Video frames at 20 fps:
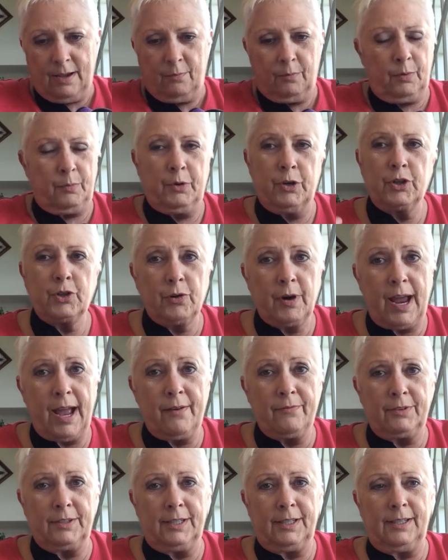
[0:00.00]
when we're
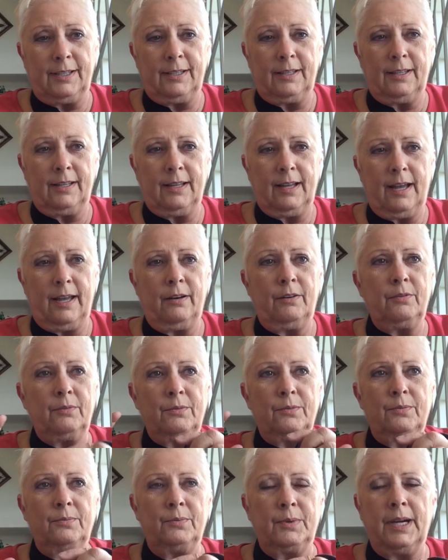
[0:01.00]
traveling, I don't
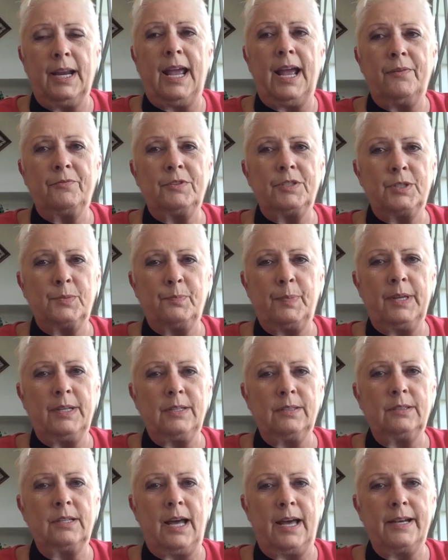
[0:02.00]
want to have to
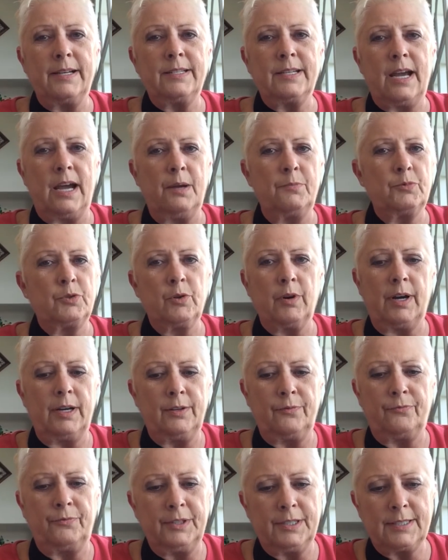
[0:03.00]
spend a lot of time trying
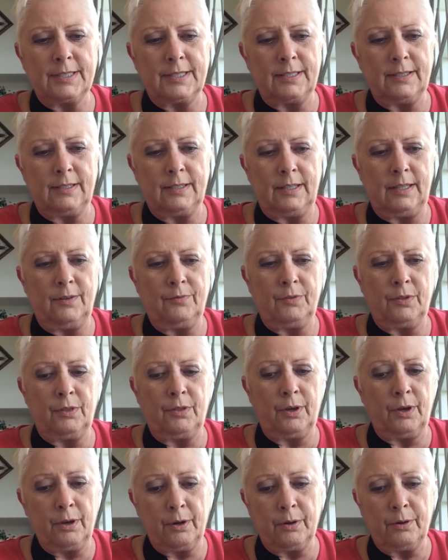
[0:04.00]
to fix it, even
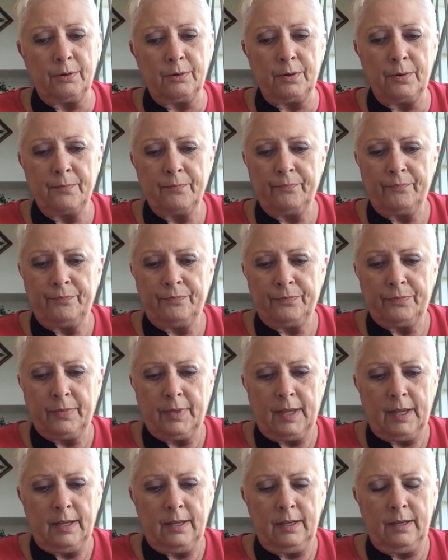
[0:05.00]
though,
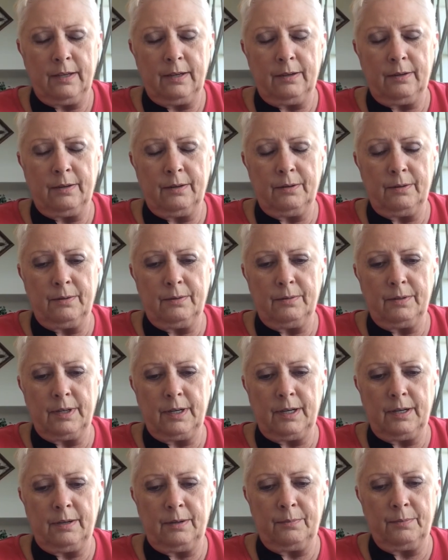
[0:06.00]
you know,
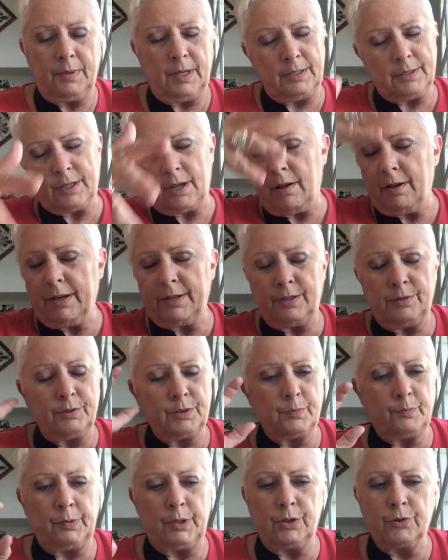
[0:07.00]
um, as all I do
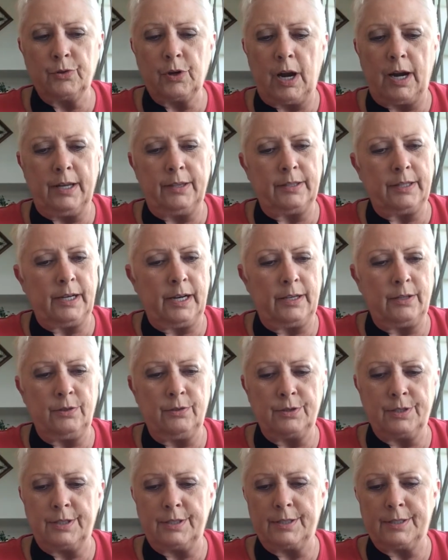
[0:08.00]
is blow dry and then I
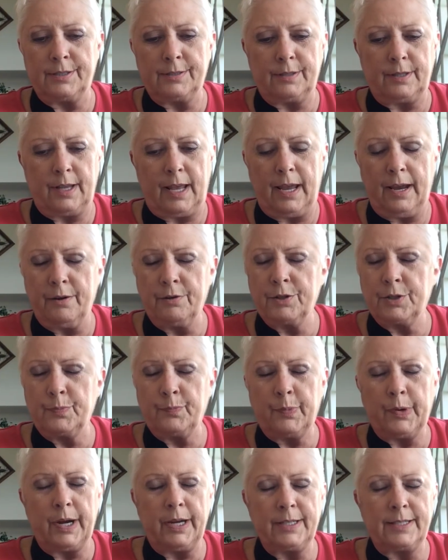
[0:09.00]
use this
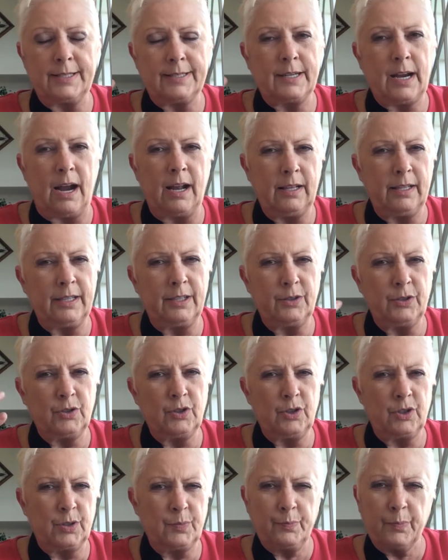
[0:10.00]
hairspray
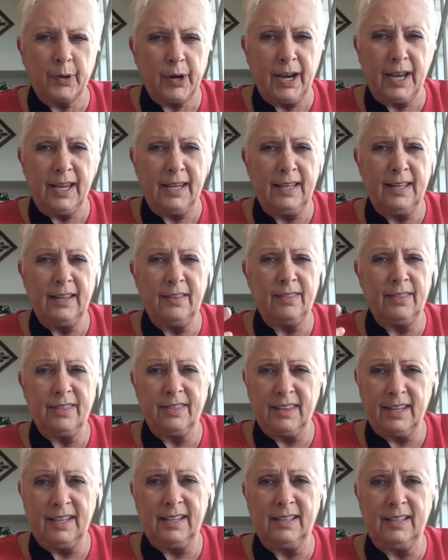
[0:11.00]
styling spray
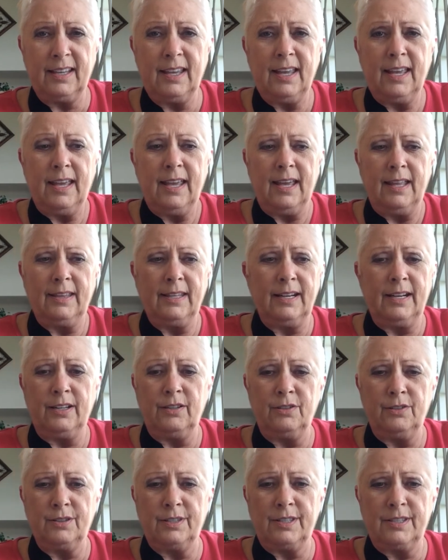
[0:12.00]
thing, and then I
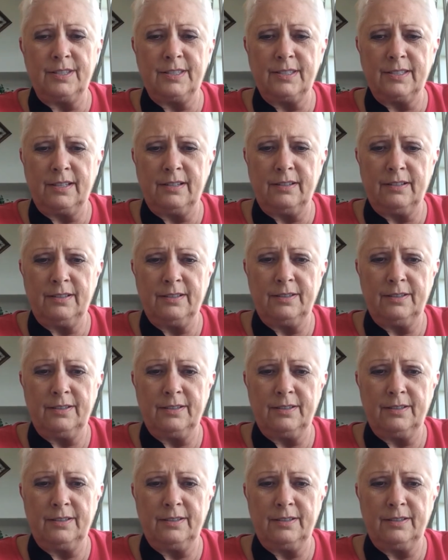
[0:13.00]
use this uh,